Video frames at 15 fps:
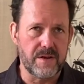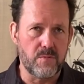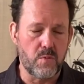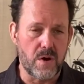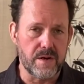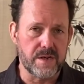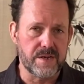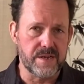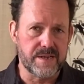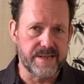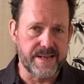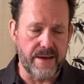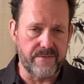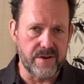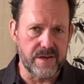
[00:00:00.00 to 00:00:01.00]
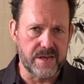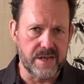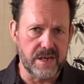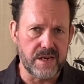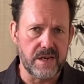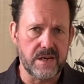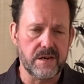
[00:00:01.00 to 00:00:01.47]

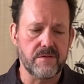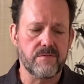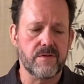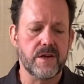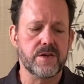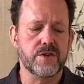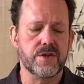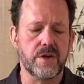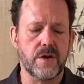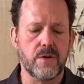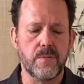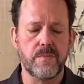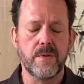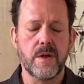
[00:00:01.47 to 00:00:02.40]
1:17 ratio.